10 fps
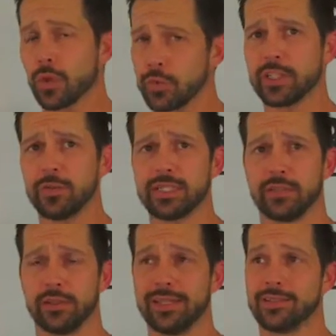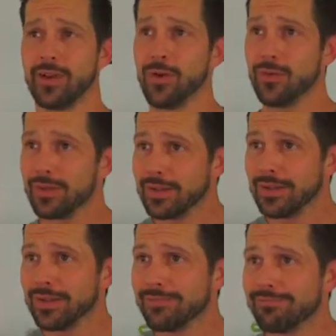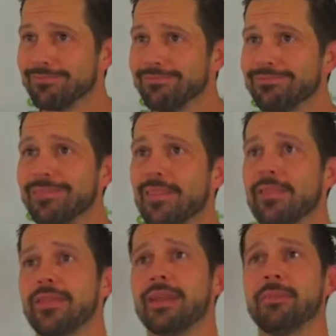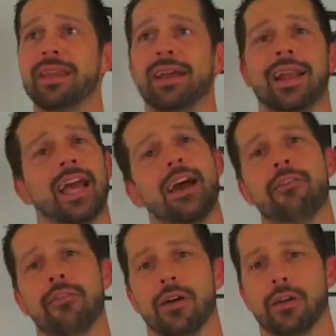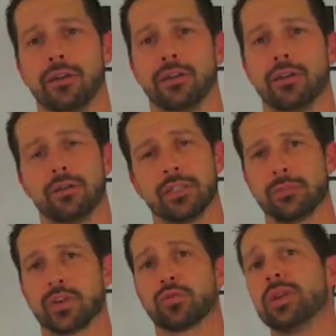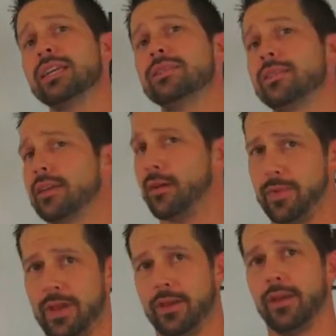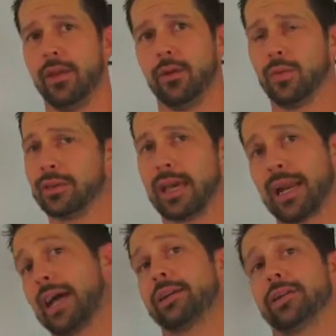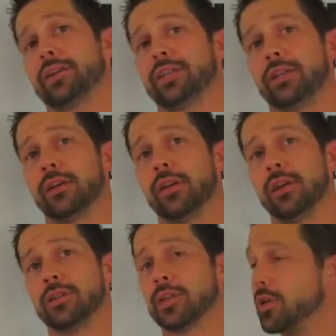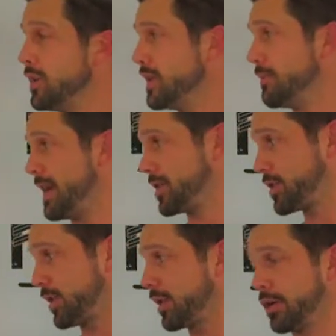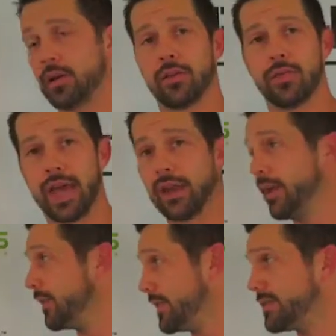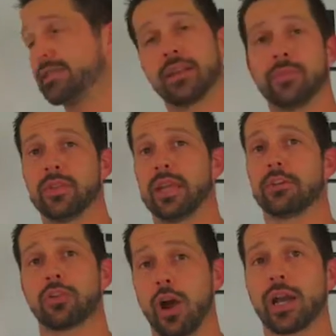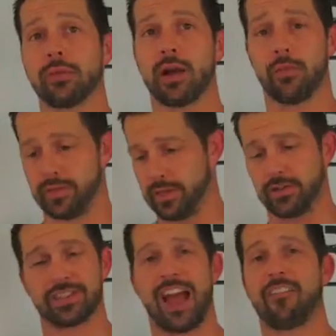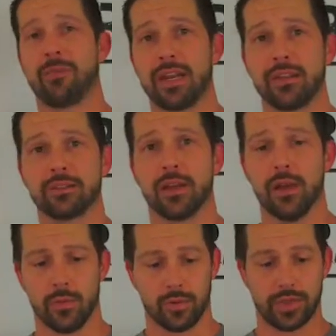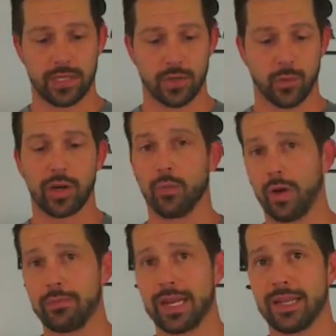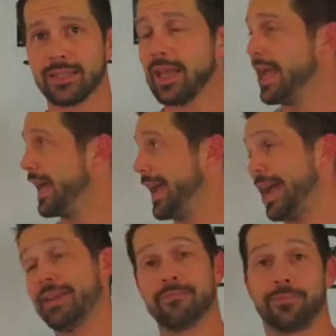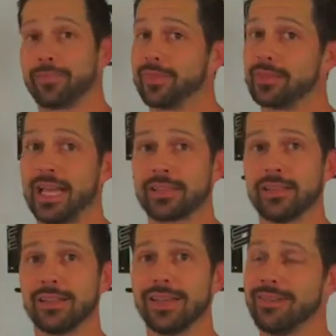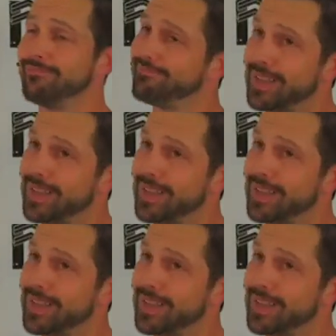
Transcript: with the facility, so they may not have as much reason to come in with that high energy. So you need to make sure that this is something that you're talking about within your staff meetings, within your one-on-one meetings. And technically,